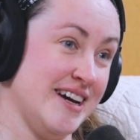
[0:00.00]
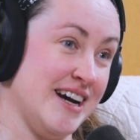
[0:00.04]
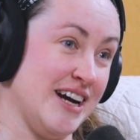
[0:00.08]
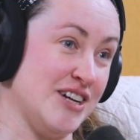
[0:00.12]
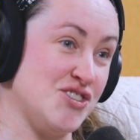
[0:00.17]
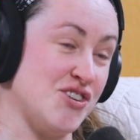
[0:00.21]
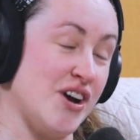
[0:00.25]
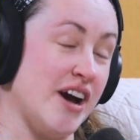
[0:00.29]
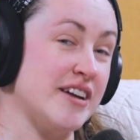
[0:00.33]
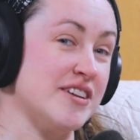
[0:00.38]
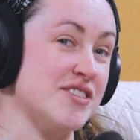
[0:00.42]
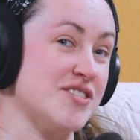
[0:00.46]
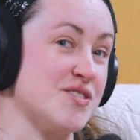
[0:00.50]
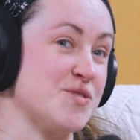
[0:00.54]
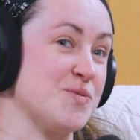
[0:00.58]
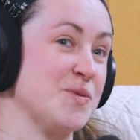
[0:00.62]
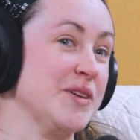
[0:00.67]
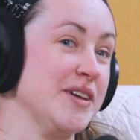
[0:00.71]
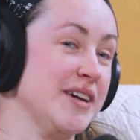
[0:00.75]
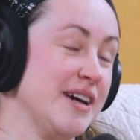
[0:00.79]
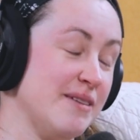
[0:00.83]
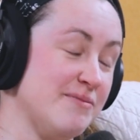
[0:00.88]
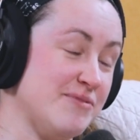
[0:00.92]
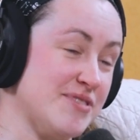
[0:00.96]
I try to just
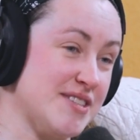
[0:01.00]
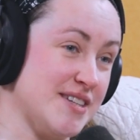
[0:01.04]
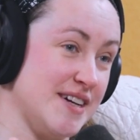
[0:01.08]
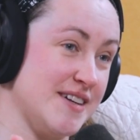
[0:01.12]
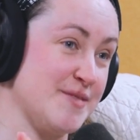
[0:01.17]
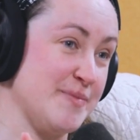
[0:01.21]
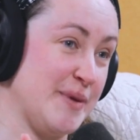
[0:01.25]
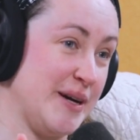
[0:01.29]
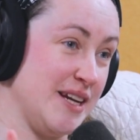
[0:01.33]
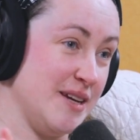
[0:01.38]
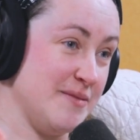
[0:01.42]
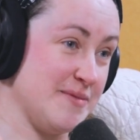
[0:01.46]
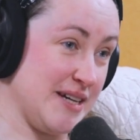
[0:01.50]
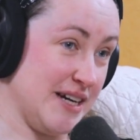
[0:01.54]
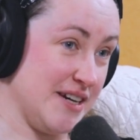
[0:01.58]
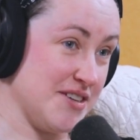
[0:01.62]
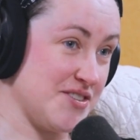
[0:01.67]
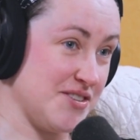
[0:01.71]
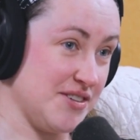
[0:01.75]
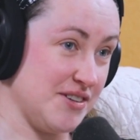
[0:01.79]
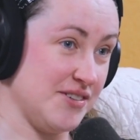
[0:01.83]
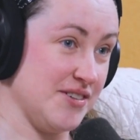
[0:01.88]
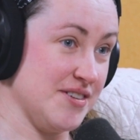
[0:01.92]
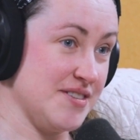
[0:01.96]
really emphasize my name's
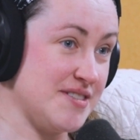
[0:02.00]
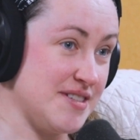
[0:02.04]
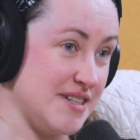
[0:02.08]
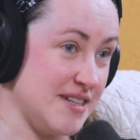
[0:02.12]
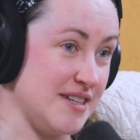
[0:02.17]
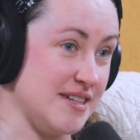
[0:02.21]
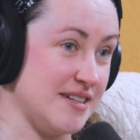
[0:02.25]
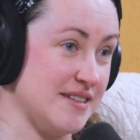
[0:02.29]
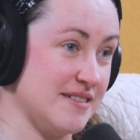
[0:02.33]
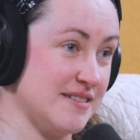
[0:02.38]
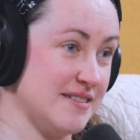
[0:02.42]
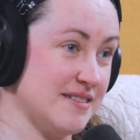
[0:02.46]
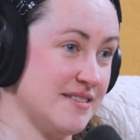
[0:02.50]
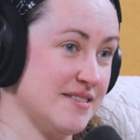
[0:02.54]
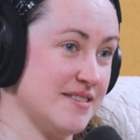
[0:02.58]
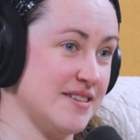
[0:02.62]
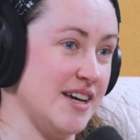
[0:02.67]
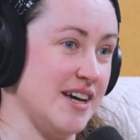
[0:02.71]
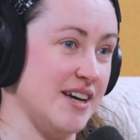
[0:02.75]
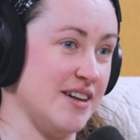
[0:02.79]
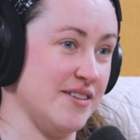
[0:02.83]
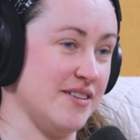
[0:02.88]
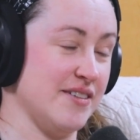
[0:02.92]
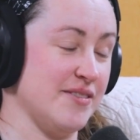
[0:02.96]
Ashley Christine.
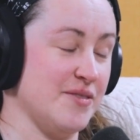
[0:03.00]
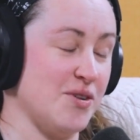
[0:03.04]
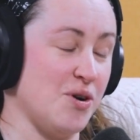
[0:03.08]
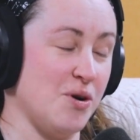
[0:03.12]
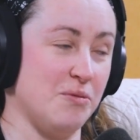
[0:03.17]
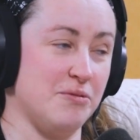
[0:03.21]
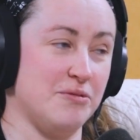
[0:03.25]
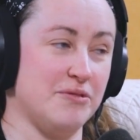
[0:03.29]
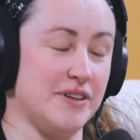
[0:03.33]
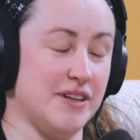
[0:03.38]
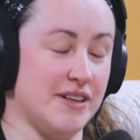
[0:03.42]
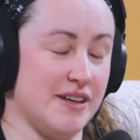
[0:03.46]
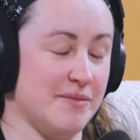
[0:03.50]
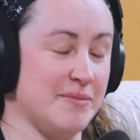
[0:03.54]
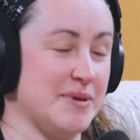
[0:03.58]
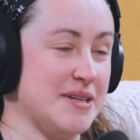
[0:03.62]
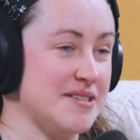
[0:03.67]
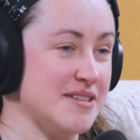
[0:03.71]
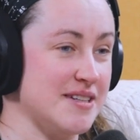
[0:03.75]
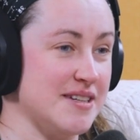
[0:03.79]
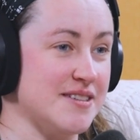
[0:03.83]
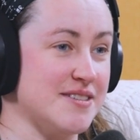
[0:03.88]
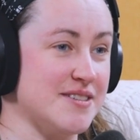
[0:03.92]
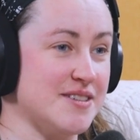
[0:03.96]
And hopefully that
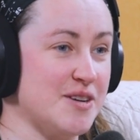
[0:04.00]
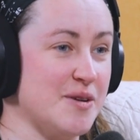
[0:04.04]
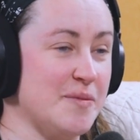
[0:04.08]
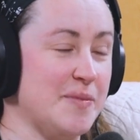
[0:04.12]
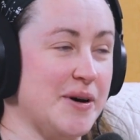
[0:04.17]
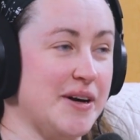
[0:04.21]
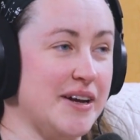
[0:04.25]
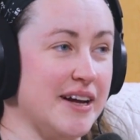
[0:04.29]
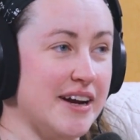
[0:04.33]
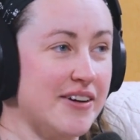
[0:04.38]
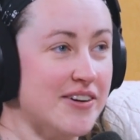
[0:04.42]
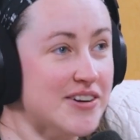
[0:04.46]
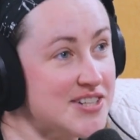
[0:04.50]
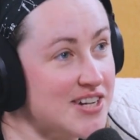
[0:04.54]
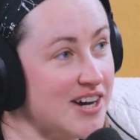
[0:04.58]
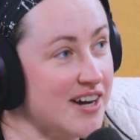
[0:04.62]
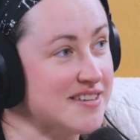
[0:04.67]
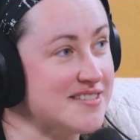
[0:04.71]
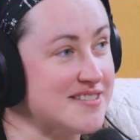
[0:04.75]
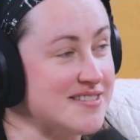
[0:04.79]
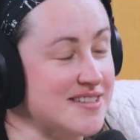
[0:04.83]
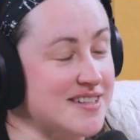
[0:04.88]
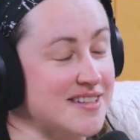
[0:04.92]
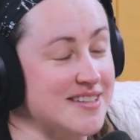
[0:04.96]
makes it easier. But
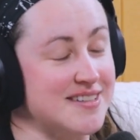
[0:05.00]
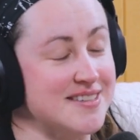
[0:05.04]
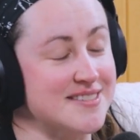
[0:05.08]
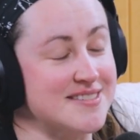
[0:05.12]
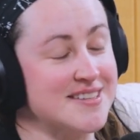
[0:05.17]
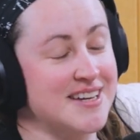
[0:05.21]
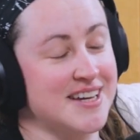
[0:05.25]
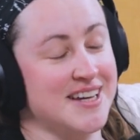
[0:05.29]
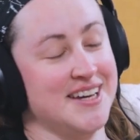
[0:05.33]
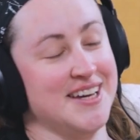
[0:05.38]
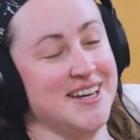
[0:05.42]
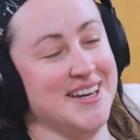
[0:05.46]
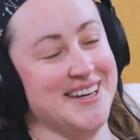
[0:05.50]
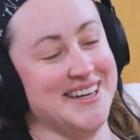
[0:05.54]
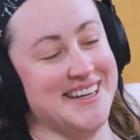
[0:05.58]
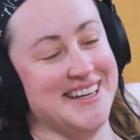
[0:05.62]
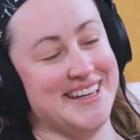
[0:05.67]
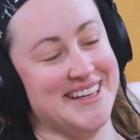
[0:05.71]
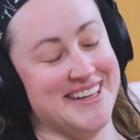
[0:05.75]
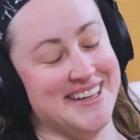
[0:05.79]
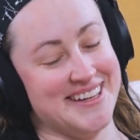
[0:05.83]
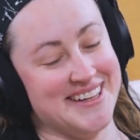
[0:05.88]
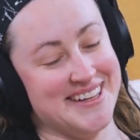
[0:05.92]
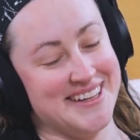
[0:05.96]
Eratosthenes,
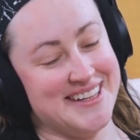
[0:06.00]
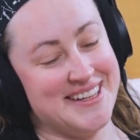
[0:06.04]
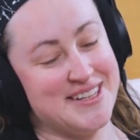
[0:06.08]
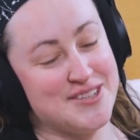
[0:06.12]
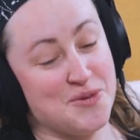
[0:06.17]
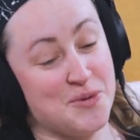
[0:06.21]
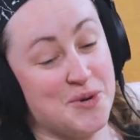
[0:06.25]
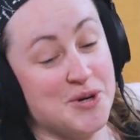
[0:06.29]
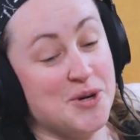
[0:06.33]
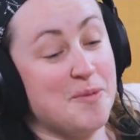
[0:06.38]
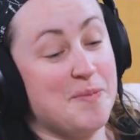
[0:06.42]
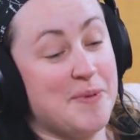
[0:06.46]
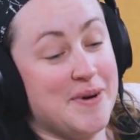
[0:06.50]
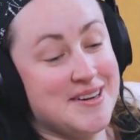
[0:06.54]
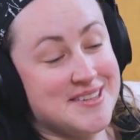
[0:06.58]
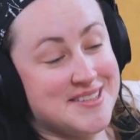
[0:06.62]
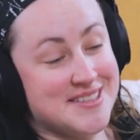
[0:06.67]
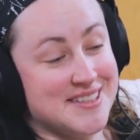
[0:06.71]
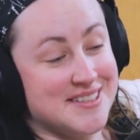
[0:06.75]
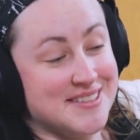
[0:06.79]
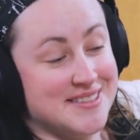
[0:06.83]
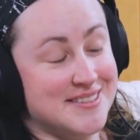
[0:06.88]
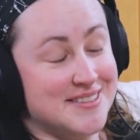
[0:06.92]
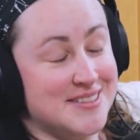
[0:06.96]
he's a real
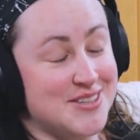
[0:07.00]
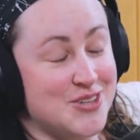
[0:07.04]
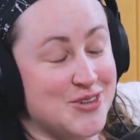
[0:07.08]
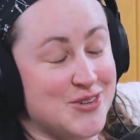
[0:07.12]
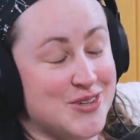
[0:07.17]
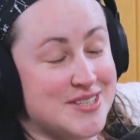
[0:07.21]
person who